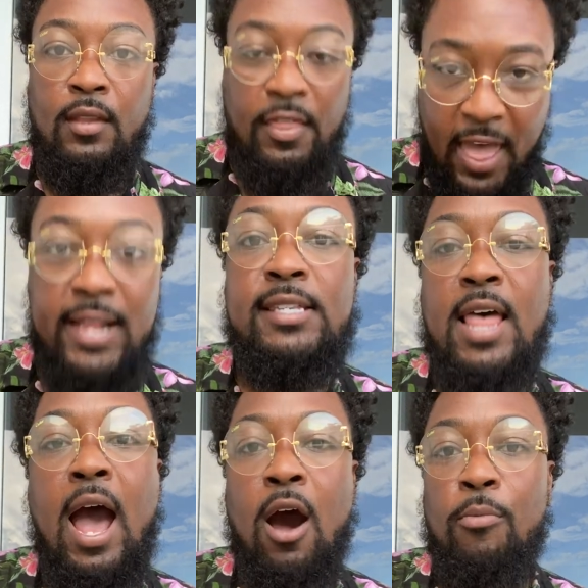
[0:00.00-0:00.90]
That's
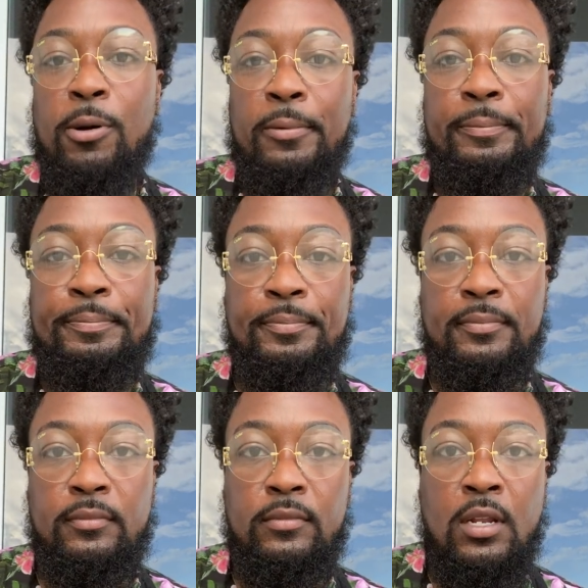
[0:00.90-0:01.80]
the album.
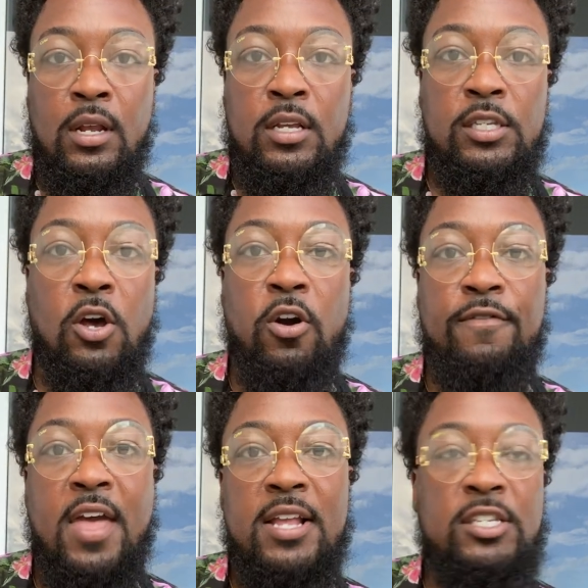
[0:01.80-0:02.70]
So
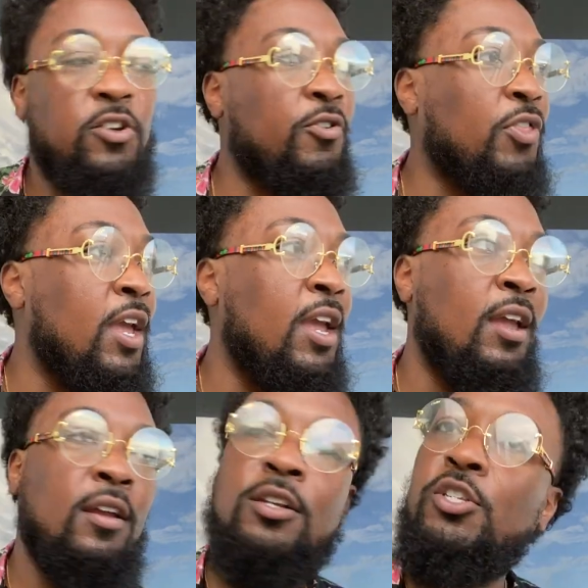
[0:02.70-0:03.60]
if that's your
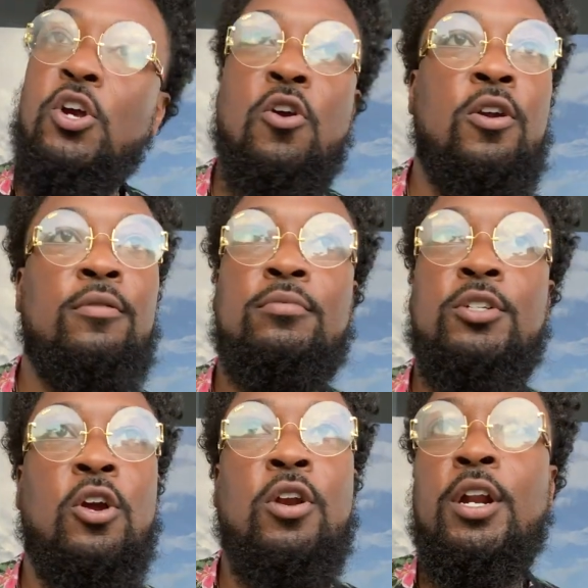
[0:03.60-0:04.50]
thing, turn
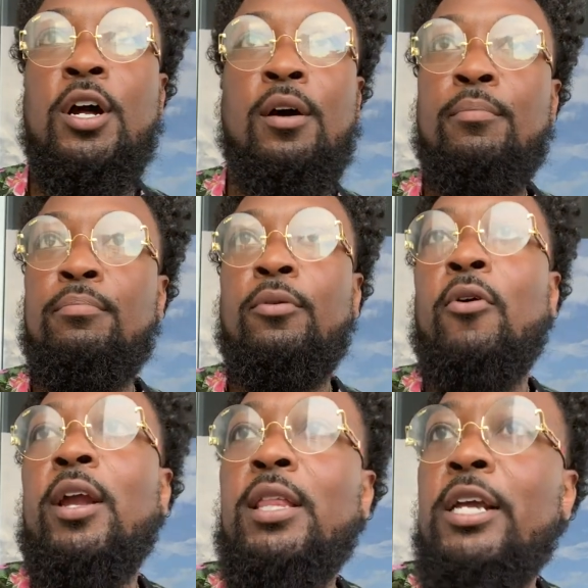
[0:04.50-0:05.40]
it up,
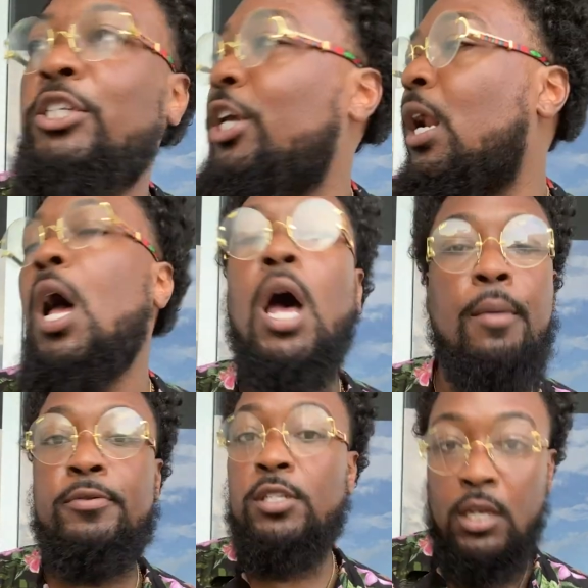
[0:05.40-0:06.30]
crank that shit
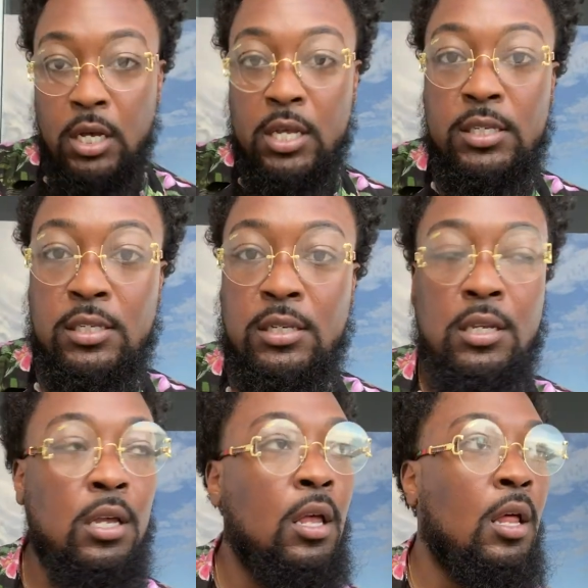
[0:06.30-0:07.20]
up, sus.
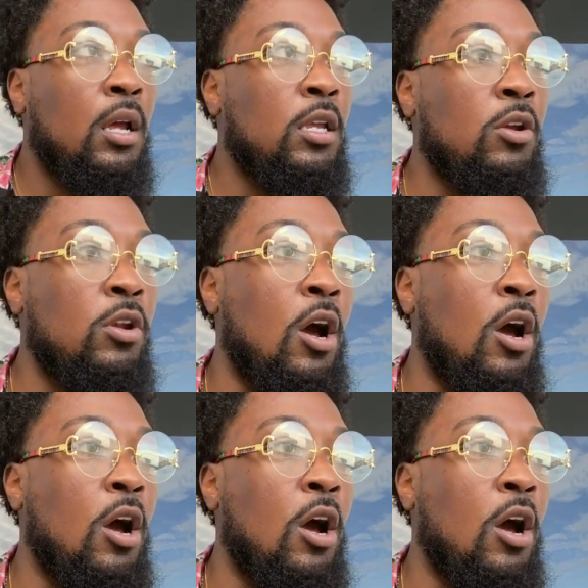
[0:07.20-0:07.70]
Pat